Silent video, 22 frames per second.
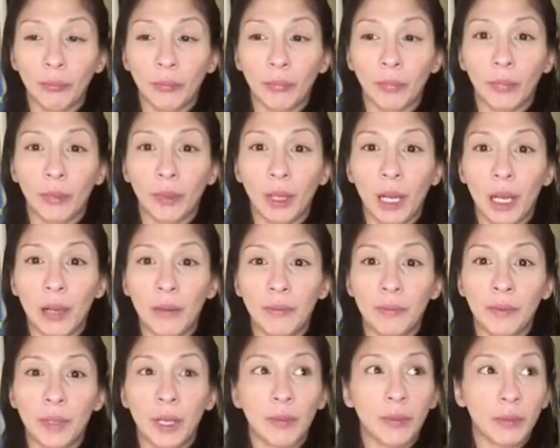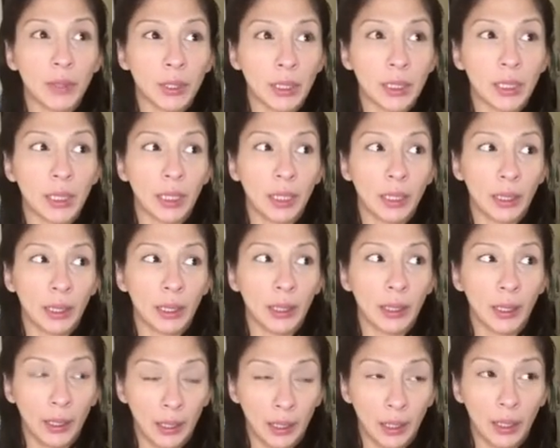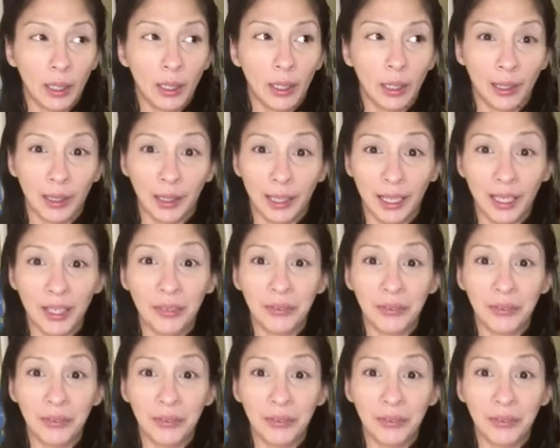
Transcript: I've never seen life